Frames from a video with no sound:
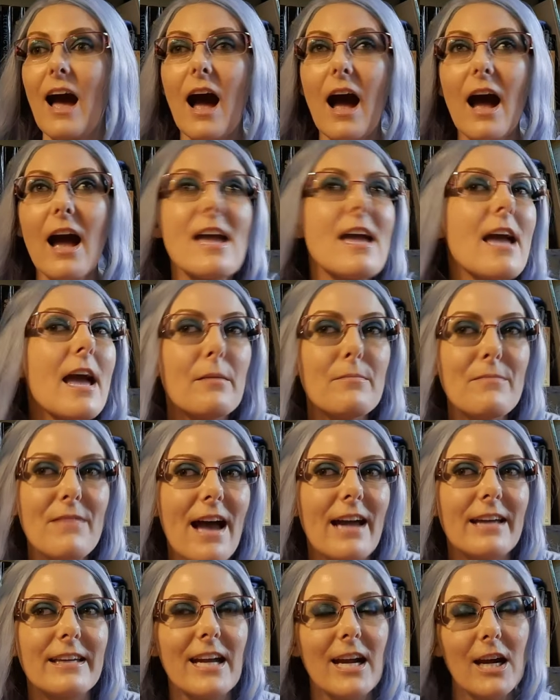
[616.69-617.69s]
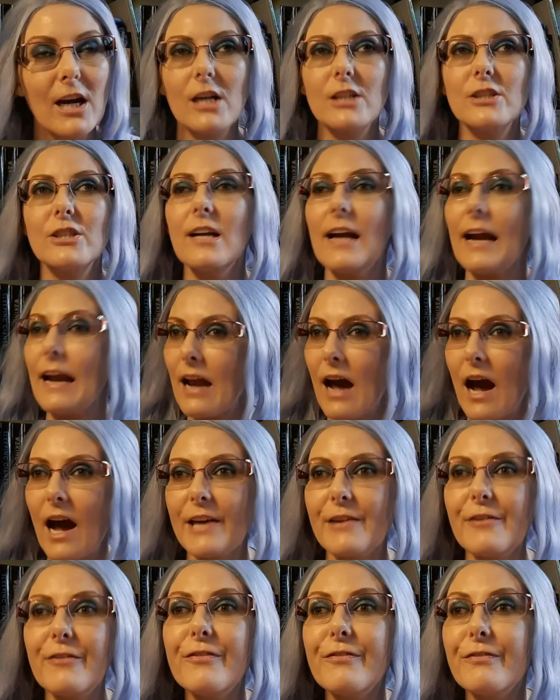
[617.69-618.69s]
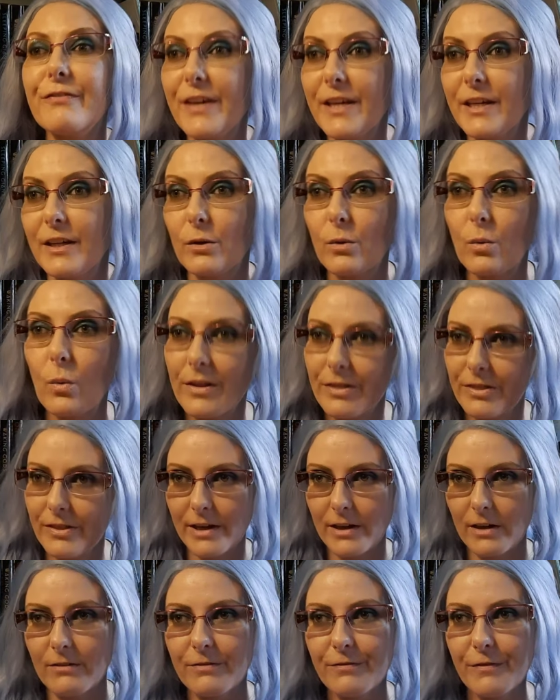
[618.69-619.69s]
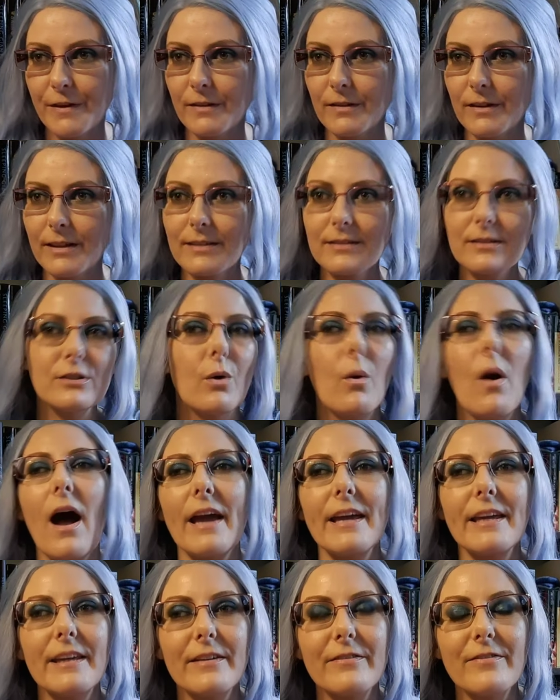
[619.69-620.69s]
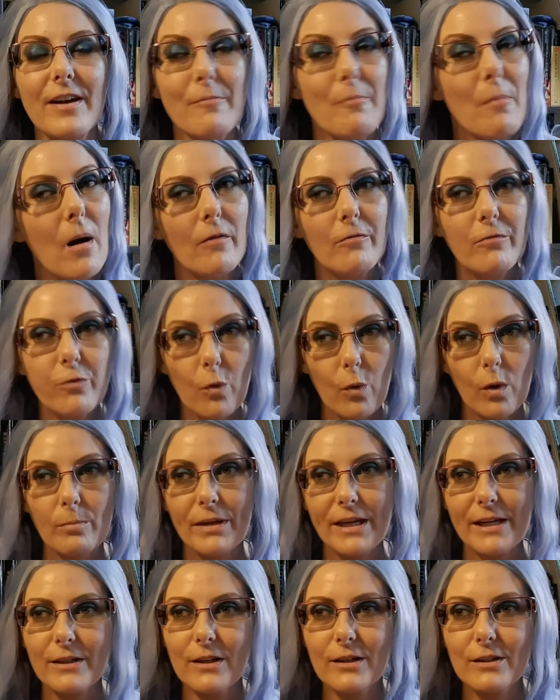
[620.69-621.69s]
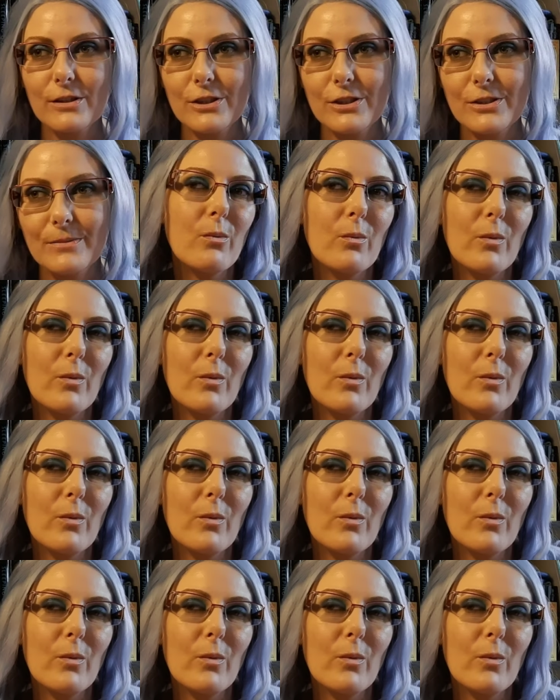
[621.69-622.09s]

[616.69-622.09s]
I am that character and I feel what they are feeling. So I give them four beakers.